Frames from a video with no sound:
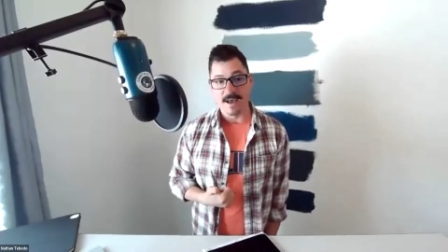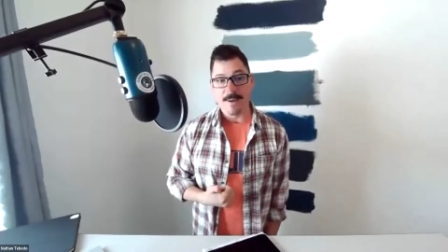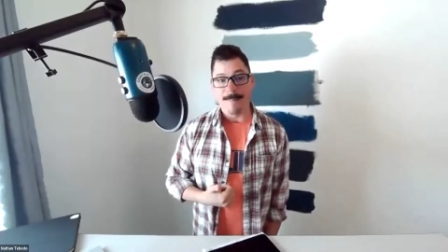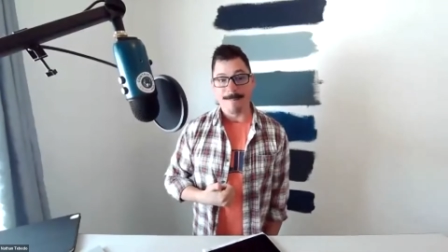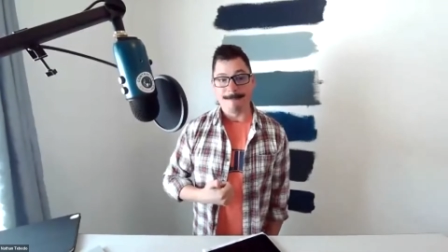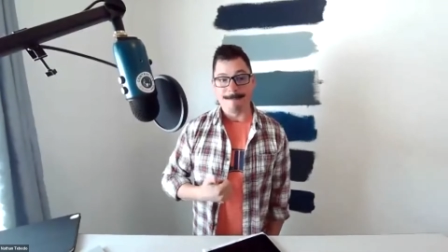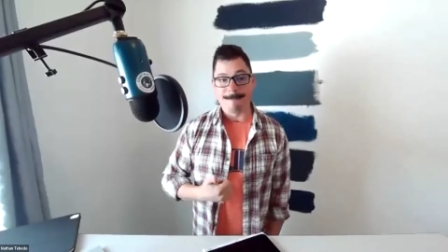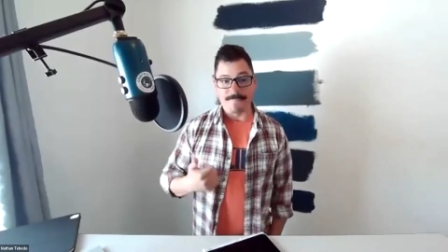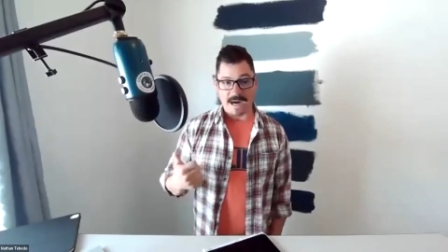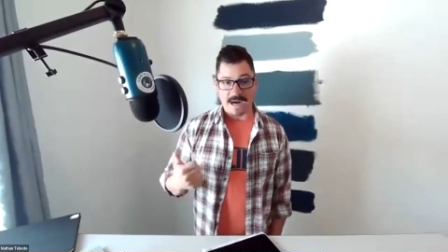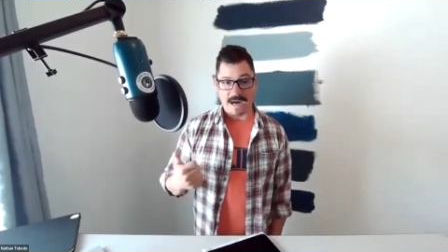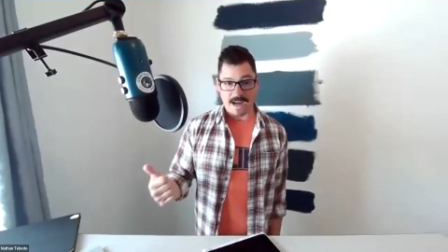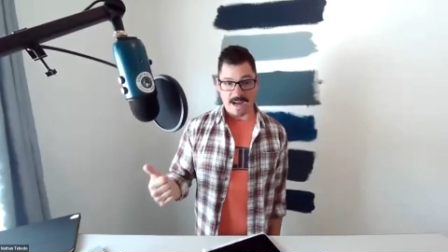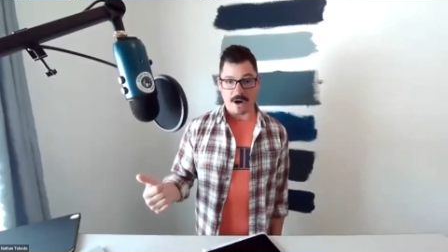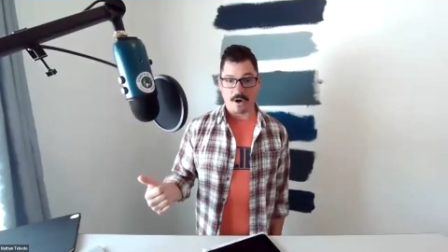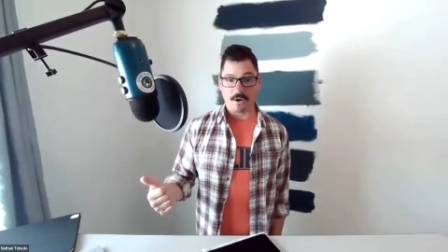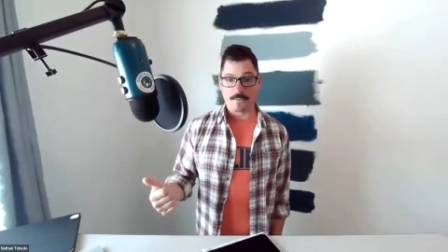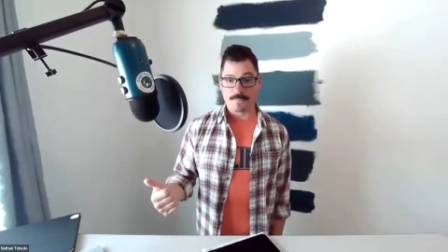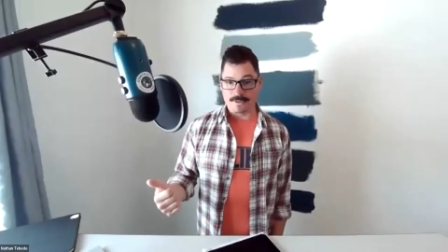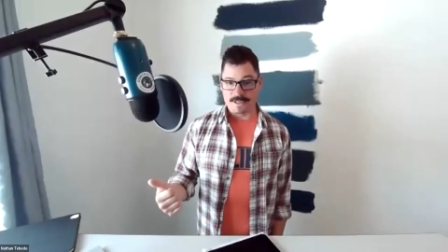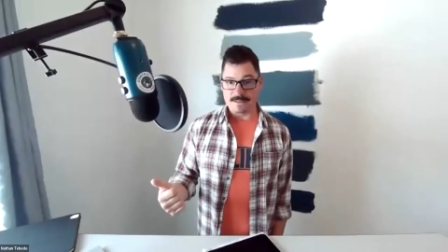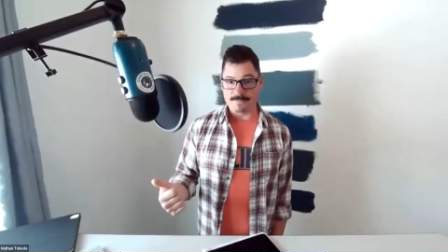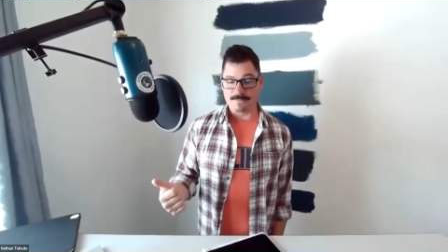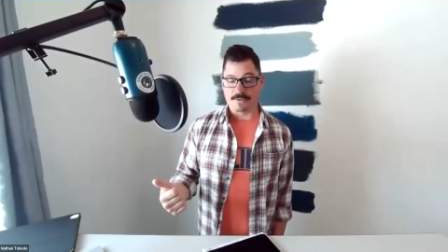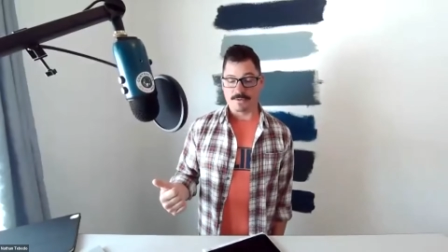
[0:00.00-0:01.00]
by our
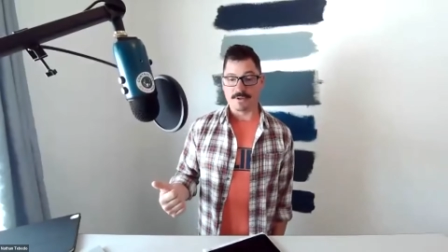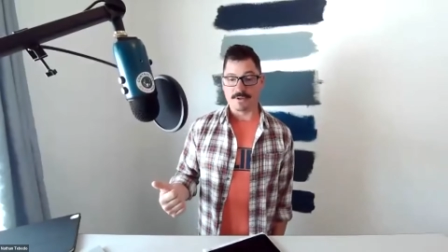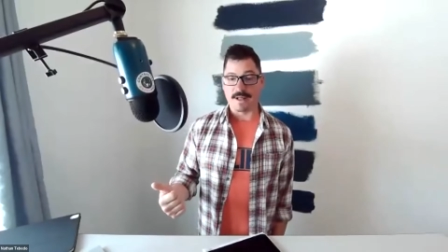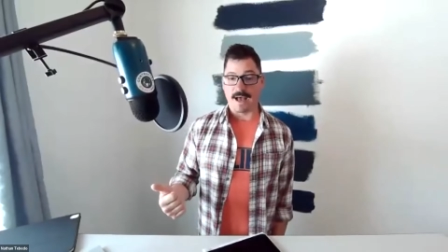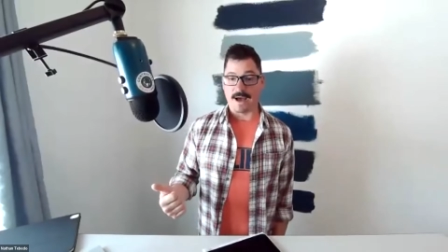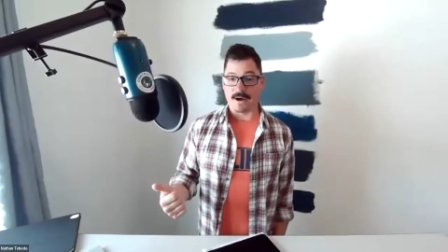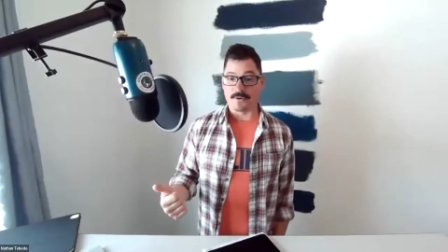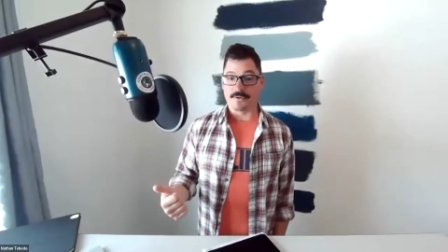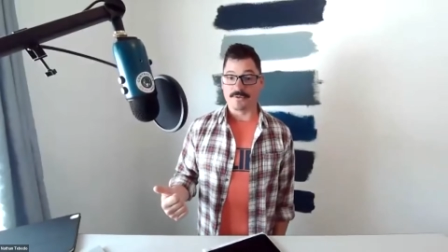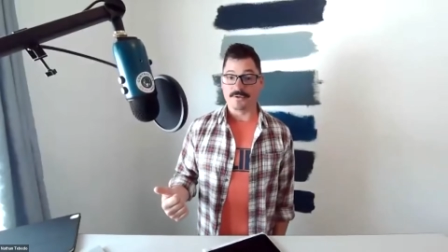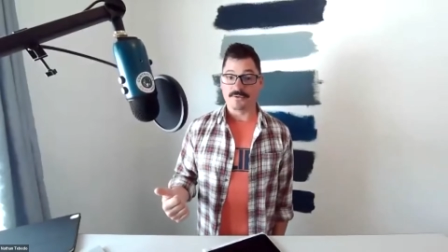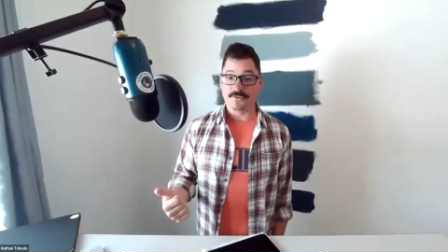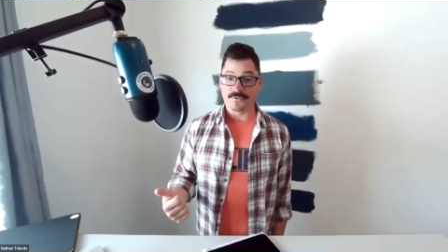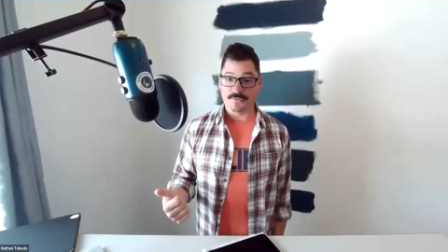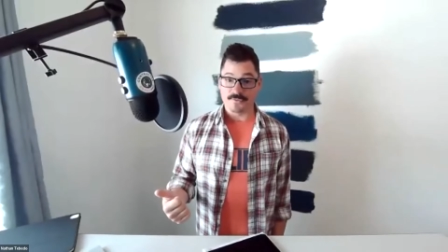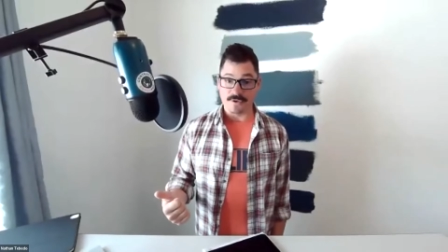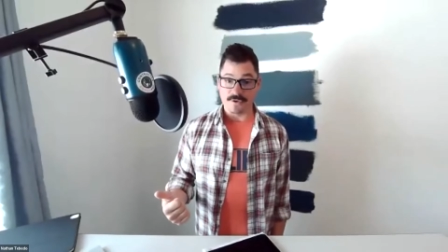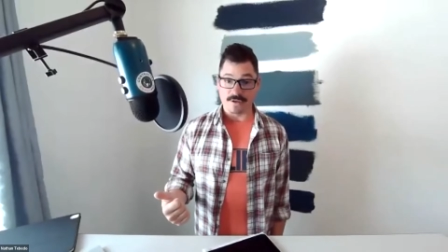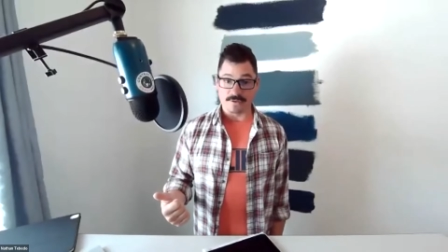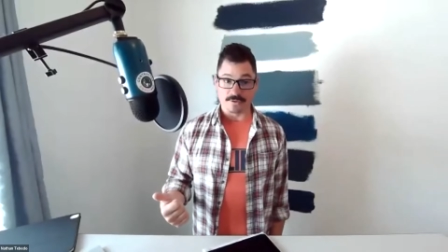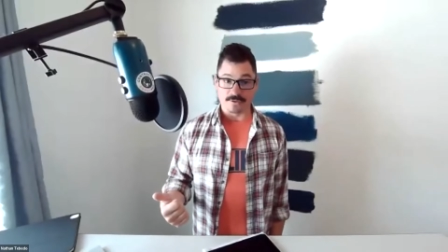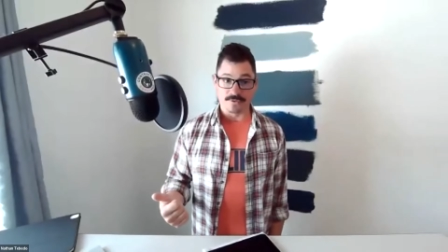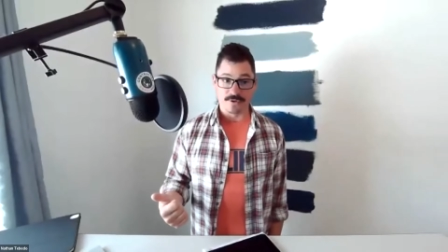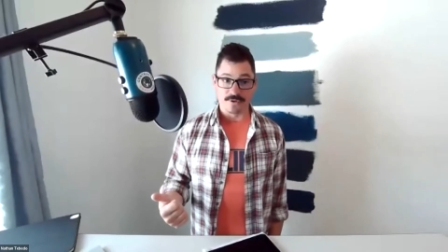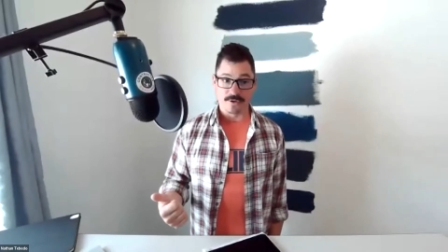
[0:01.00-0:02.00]
people out in the
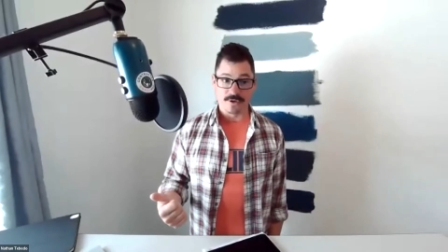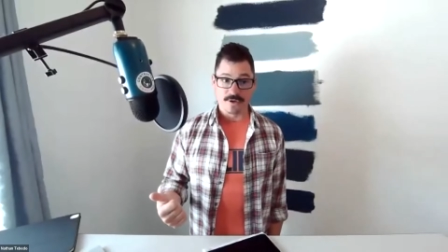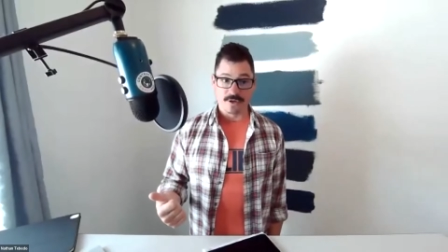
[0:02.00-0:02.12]
field.